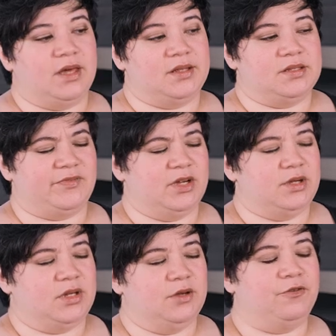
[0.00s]
that is
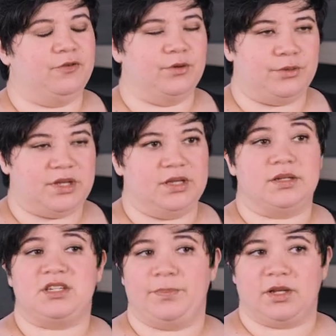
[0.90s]
very
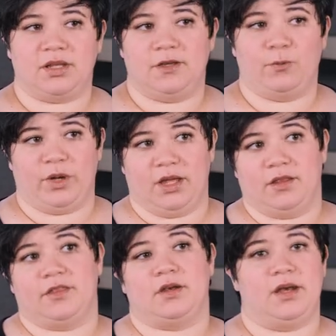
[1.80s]
fruity. Typically
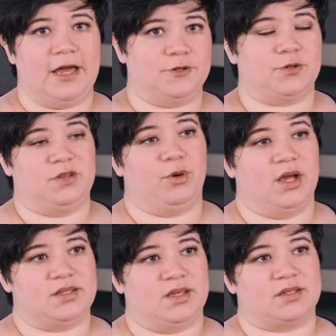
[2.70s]
with naturally
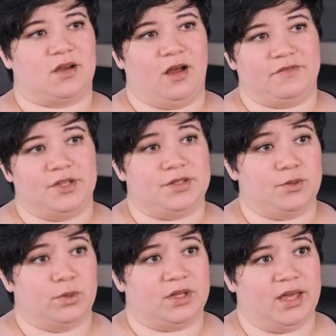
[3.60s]
processed coffees,
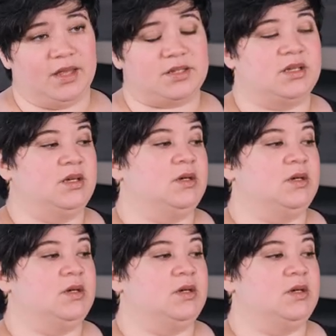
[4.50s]
you will get